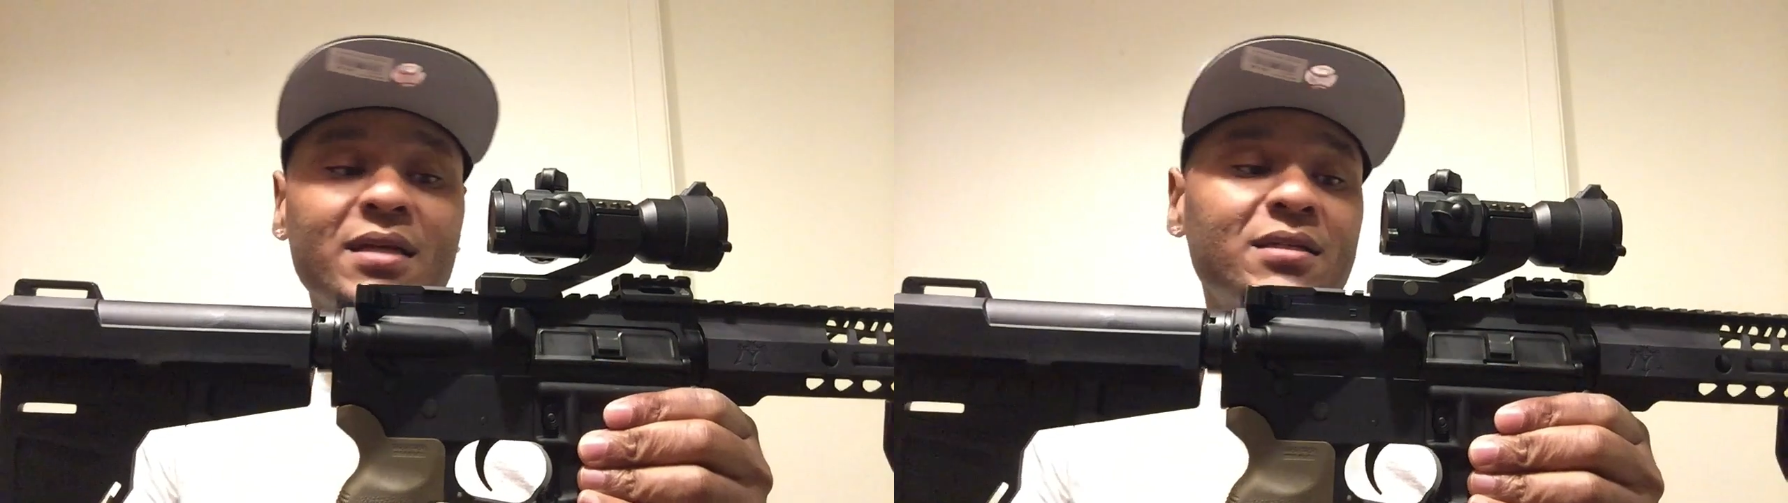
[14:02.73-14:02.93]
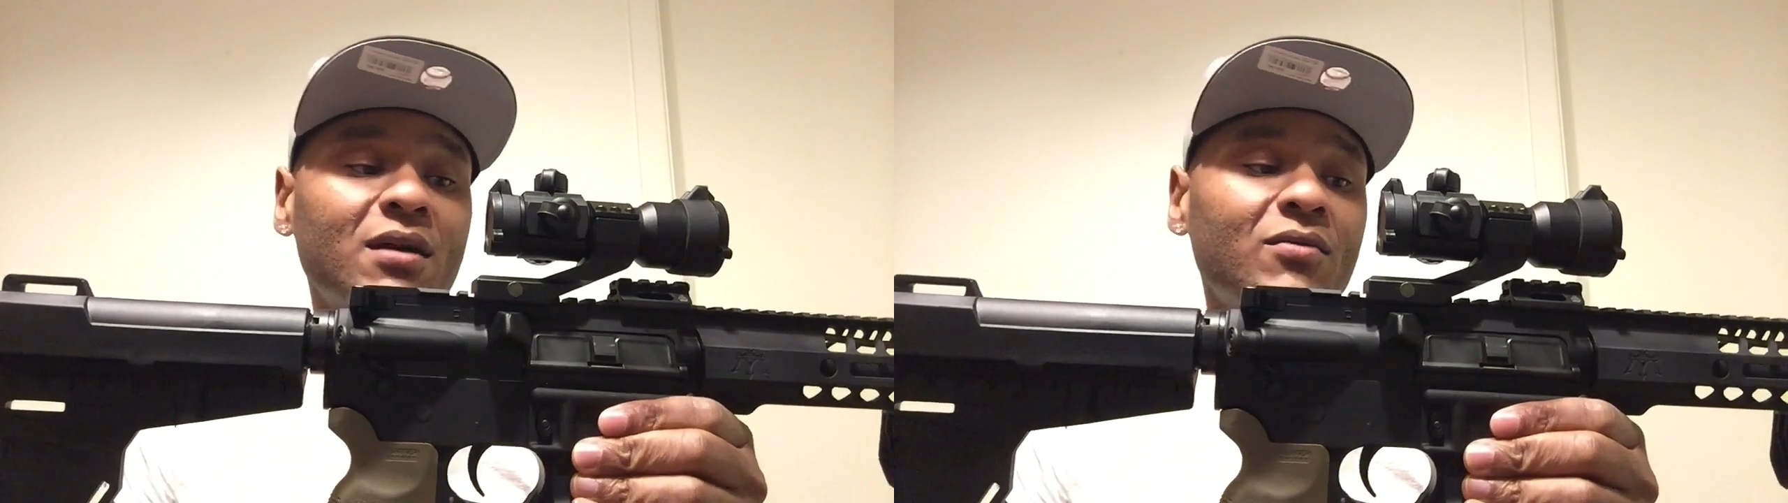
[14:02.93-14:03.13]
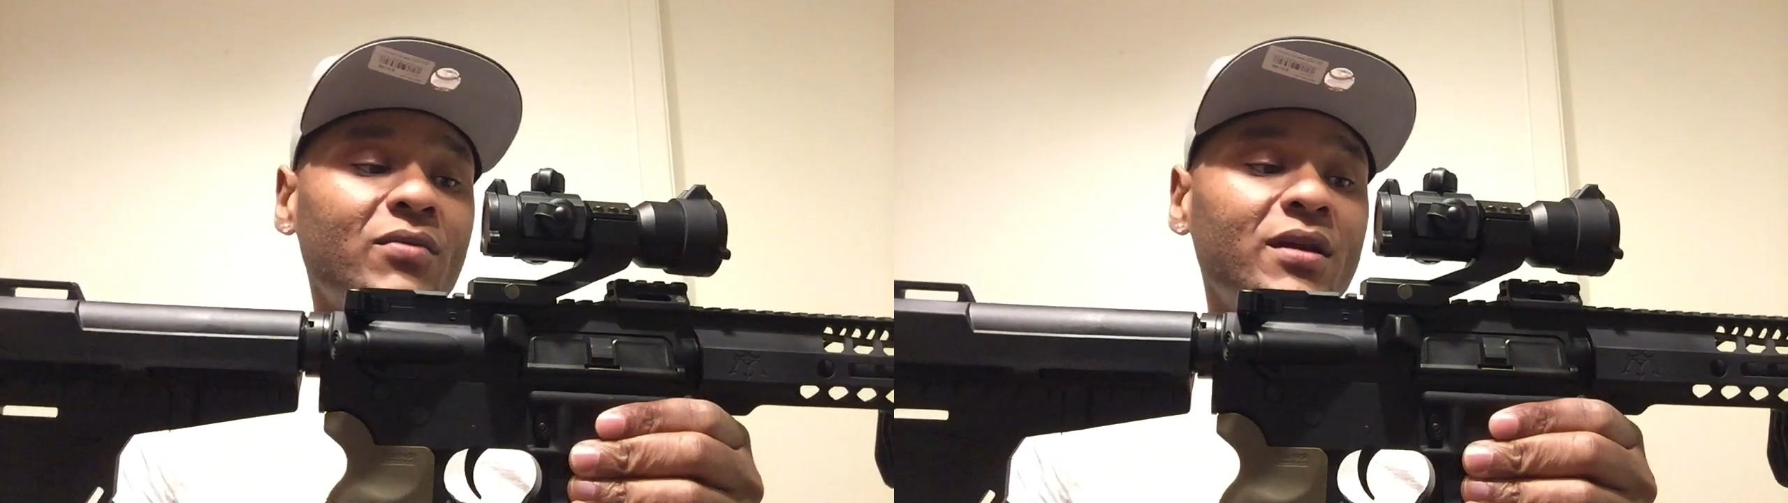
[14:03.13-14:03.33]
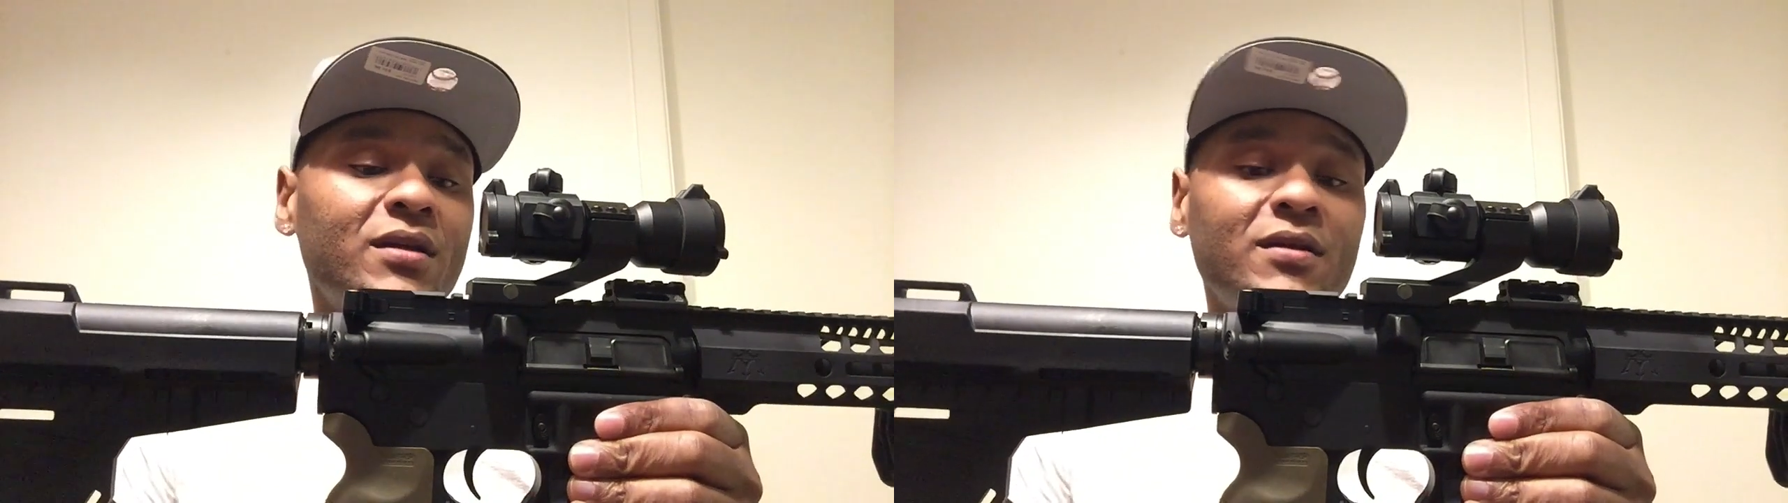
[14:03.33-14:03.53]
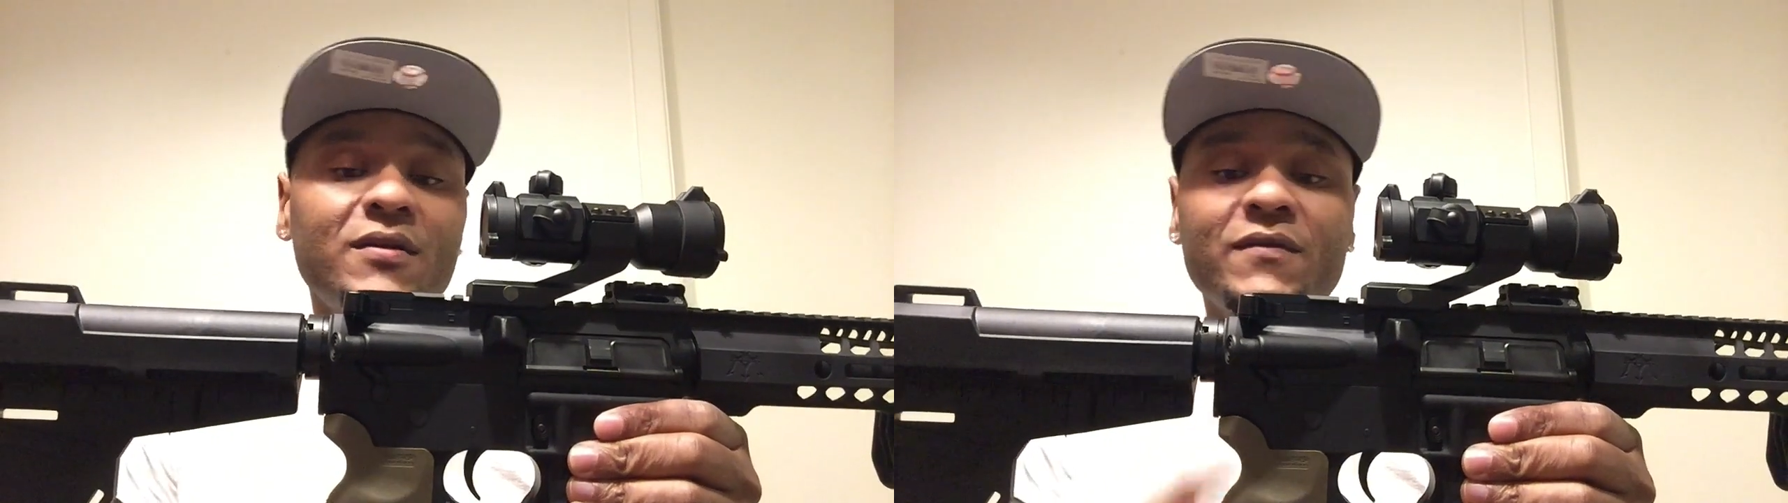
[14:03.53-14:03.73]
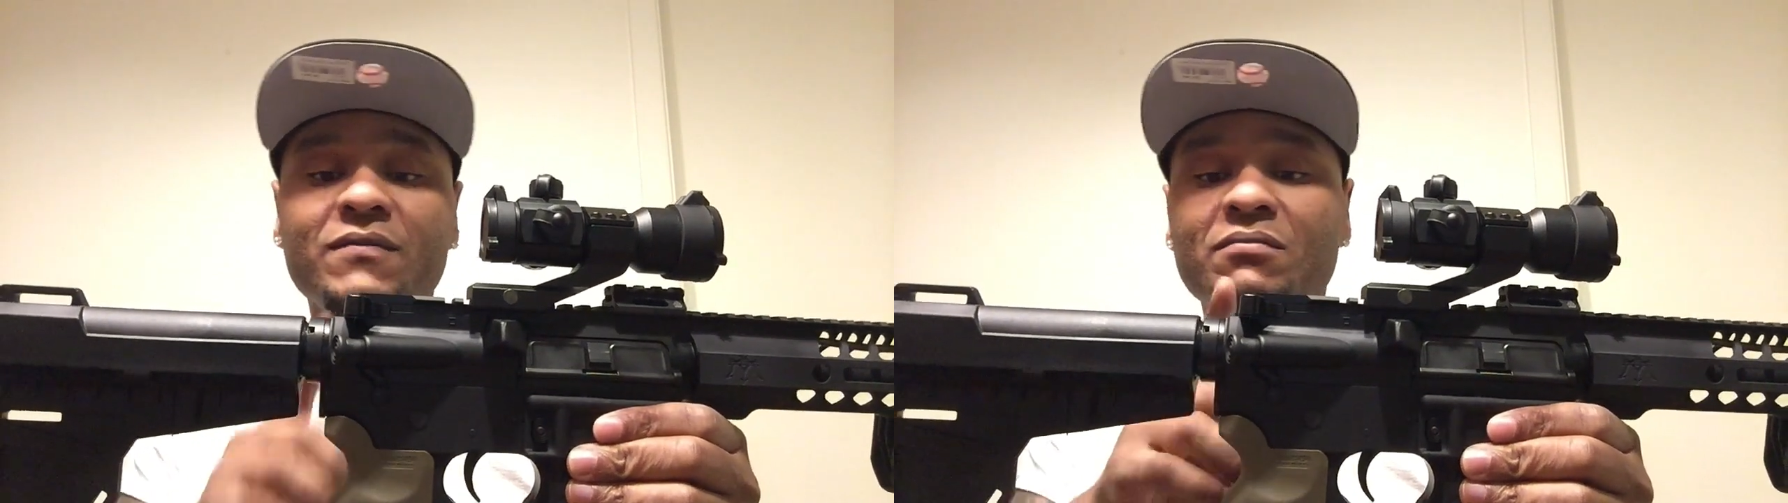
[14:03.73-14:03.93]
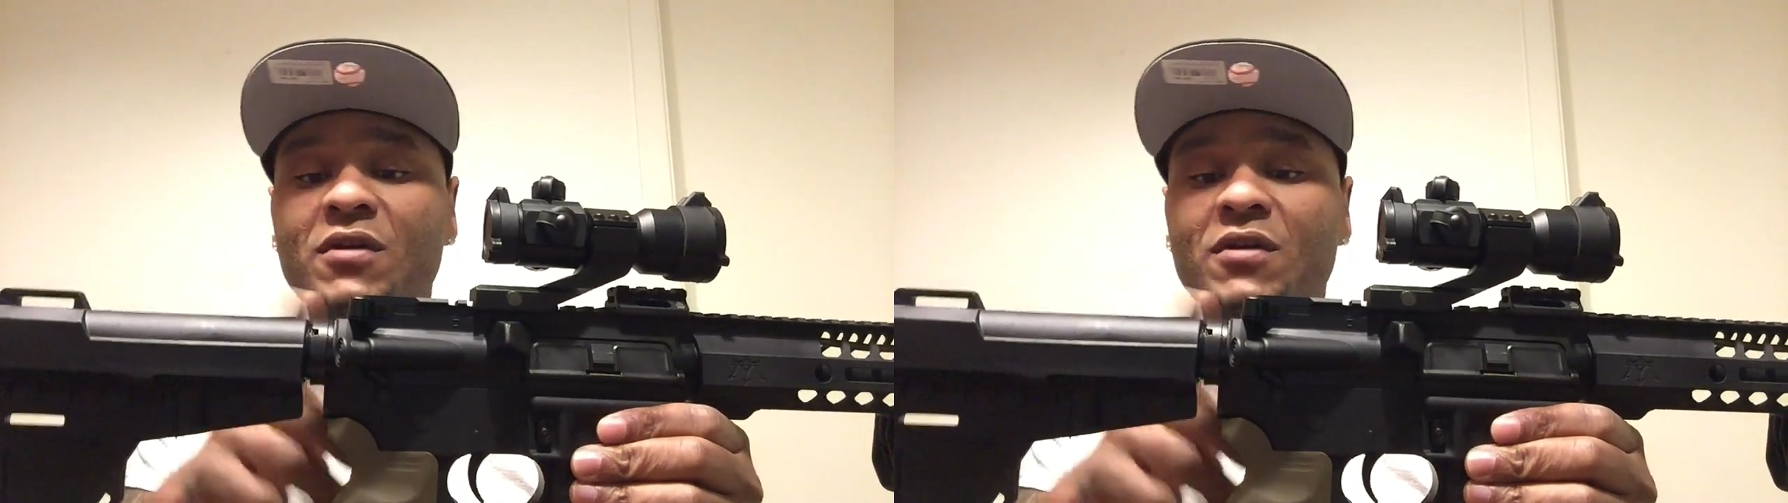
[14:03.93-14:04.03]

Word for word: um, shockwave